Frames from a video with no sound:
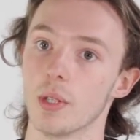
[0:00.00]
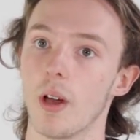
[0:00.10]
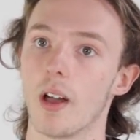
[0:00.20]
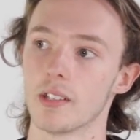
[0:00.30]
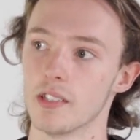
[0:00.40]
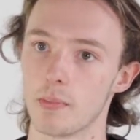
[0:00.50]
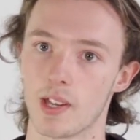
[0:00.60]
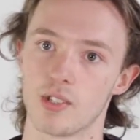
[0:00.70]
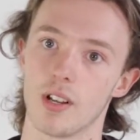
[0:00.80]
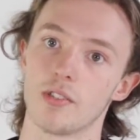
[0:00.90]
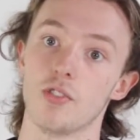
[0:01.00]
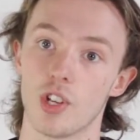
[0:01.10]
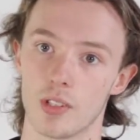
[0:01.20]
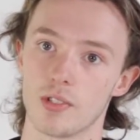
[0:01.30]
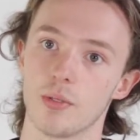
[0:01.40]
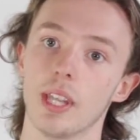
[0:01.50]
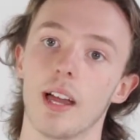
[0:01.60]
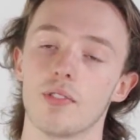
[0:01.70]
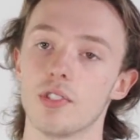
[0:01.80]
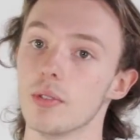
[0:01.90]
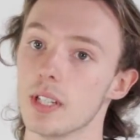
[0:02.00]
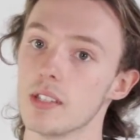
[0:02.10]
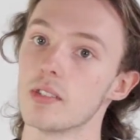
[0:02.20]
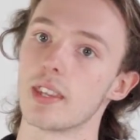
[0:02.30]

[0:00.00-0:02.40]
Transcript: and that I could specialise in just doing that for 2 years.